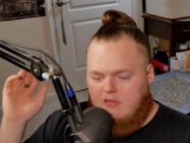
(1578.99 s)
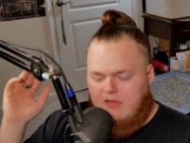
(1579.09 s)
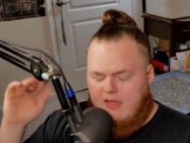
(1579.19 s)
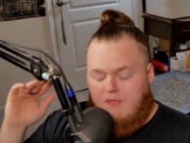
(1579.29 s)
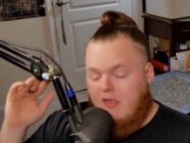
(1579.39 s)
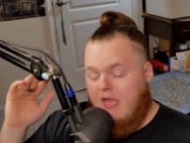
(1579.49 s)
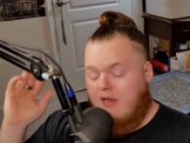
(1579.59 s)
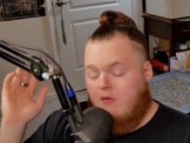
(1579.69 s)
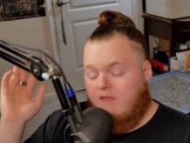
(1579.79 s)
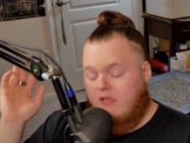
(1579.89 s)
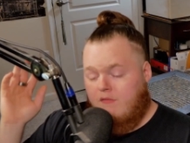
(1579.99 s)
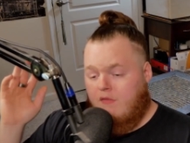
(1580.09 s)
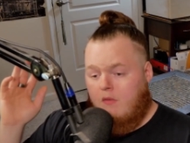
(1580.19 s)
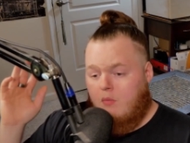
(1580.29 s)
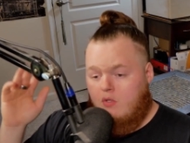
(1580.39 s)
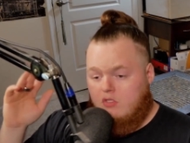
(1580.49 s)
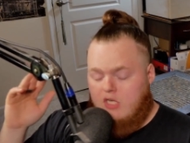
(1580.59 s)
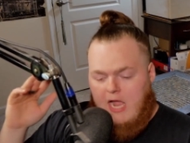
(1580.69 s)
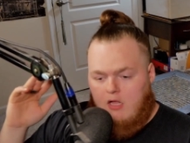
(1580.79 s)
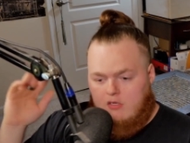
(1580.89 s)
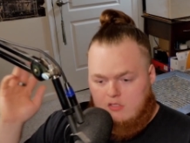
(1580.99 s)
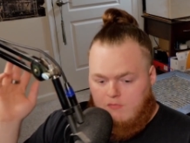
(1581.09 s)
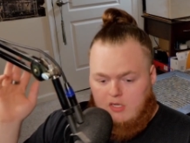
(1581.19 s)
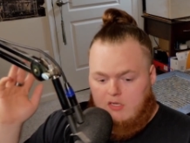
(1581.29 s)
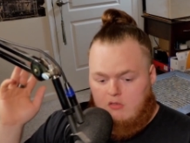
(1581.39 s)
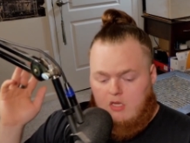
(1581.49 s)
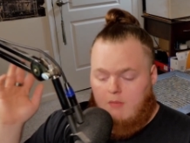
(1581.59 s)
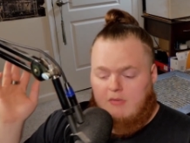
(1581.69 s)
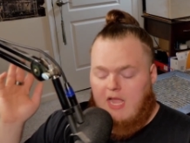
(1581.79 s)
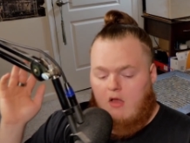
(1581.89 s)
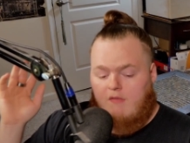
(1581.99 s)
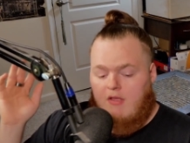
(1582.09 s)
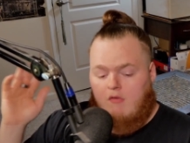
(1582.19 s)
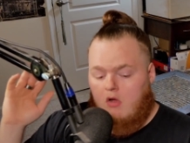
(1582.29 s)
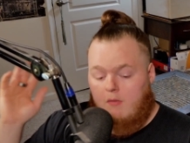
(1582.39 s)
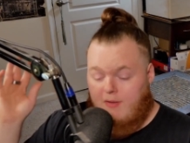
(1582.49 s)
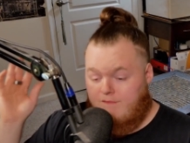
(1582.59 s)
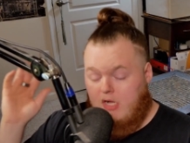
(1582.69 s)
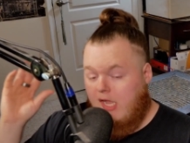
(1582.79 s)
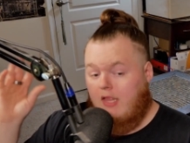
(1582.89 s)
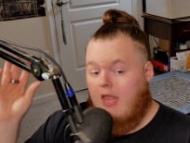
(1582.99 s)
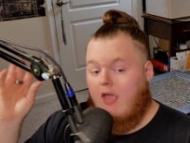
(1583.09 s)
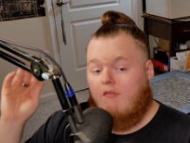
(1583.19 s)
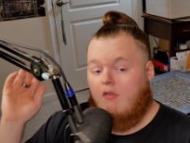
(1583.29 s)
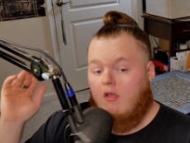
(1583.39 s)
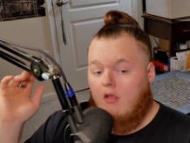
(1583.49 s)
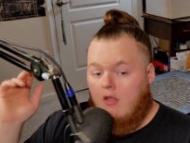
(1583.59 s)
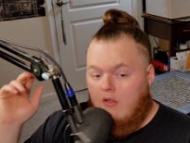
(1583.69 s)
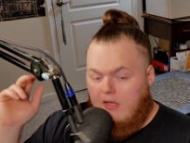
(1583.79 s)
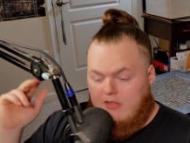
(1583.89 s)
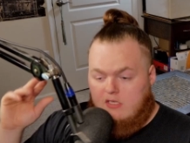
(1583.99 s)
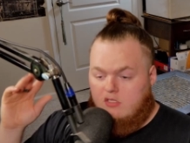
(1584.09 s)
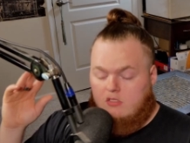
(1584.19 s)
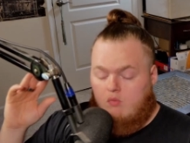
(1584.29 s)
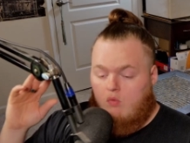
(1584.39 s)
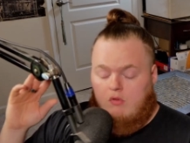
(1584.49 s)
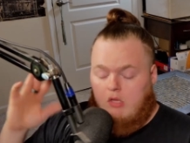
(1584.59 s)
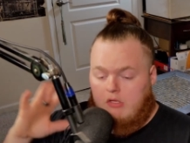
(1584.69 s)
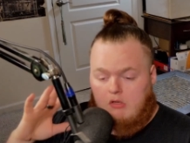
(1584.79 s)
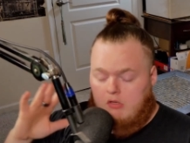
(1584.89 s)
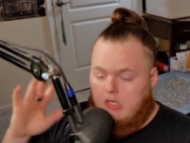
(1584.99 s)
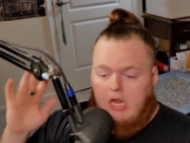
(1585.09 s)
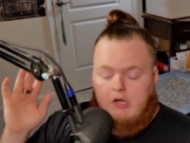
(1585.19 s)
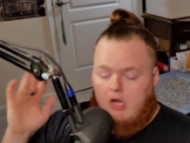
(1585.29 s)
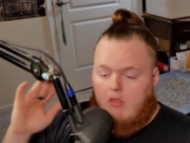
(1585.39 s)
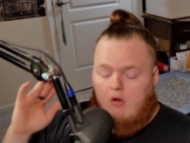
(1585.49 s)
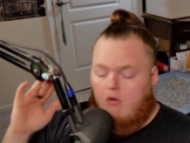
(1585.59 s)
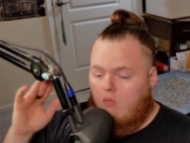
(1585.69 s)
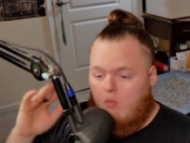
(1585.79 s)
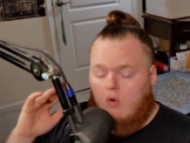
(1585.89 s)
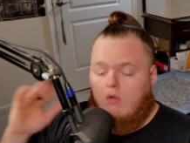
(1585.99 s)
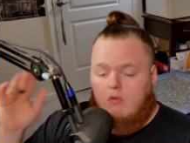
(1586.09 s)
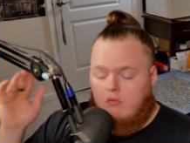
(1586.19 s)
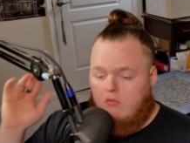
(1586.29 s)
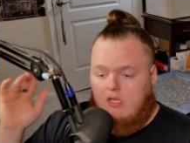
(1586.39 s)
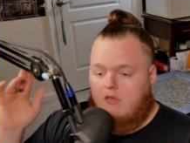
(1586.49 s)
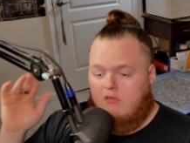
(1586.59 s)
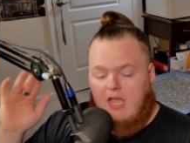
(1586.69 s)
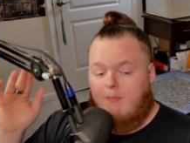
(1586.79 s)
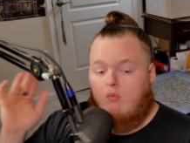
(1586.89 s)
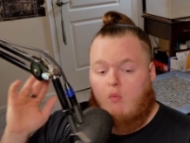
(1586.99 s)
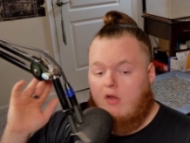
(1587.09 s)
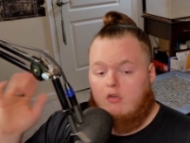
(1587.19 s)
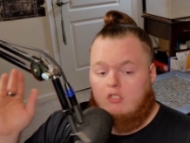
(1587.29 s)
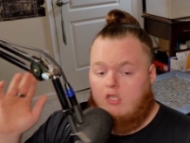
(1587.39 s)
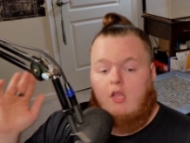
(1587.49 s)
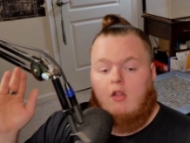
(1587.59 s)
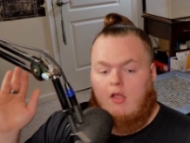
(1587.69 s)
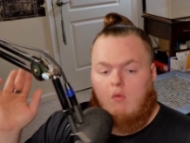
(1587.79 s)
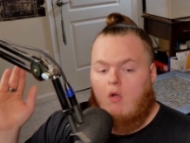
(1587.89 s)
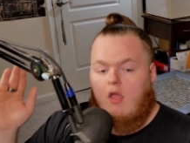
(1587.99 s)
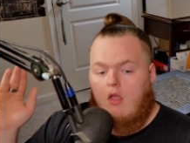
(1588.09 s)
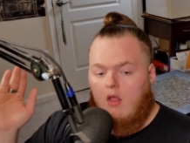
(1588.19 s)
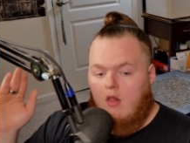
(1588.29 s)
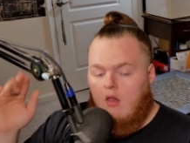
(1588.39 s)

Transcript: they they had to have lived in the most childish fucking dumb town I've ever heard in my fucking life. Like that is just another worldly type weird shit. Like what?